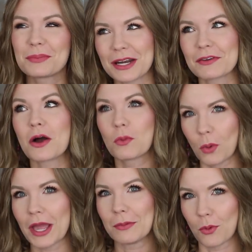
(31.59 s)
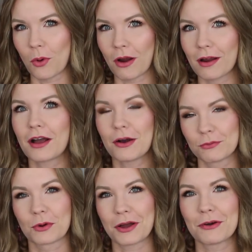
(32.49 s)
but I've got way more
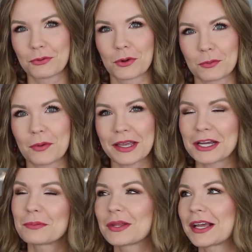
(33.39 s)
affor affordable makeup.